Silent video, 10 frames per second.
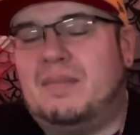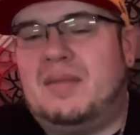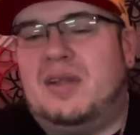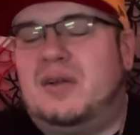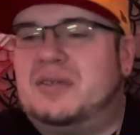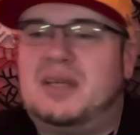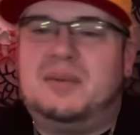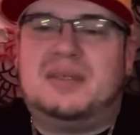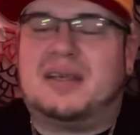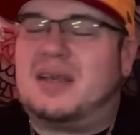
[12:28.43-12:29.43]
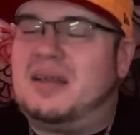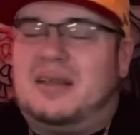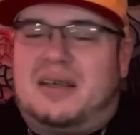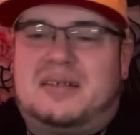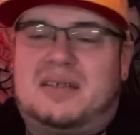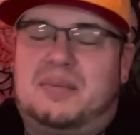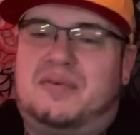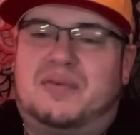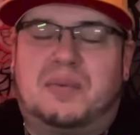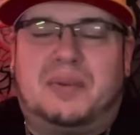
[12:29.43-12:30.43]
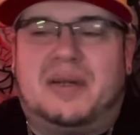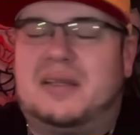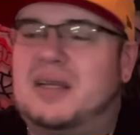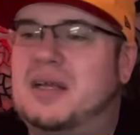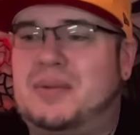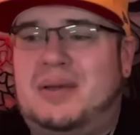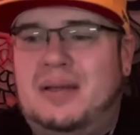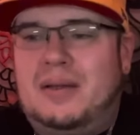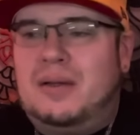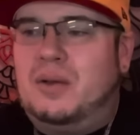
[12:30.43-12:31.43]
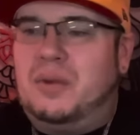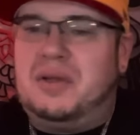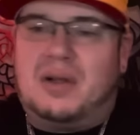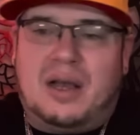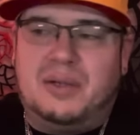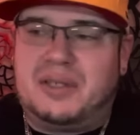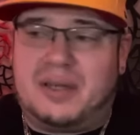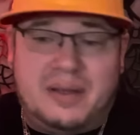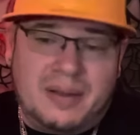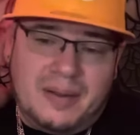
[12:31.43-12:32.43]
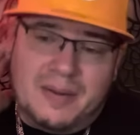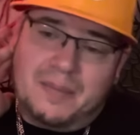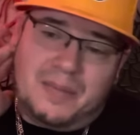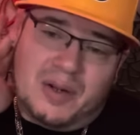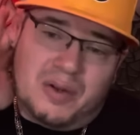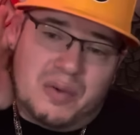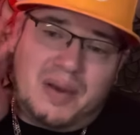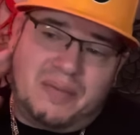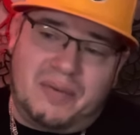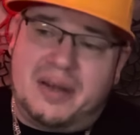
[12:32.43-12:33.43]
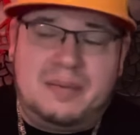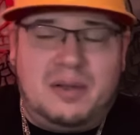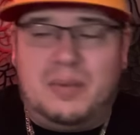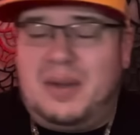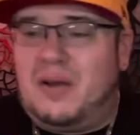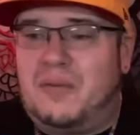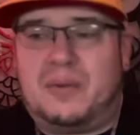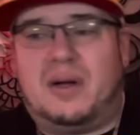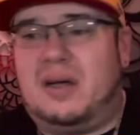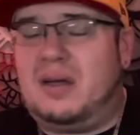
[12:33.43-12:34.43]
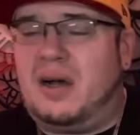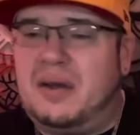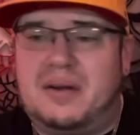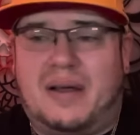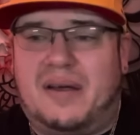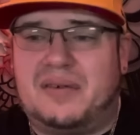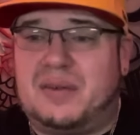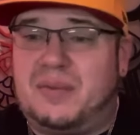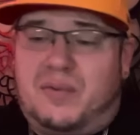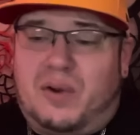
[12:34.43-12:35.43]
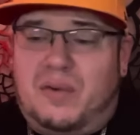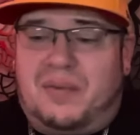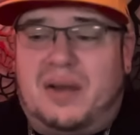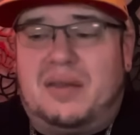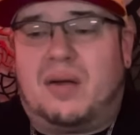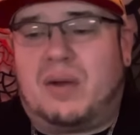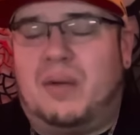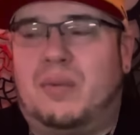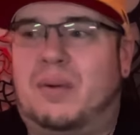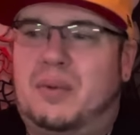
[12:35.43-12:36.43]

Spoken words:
You know, same as like I said before, plenty of times when you're house hunting, you know, you may go through 100 houses before you find that right one.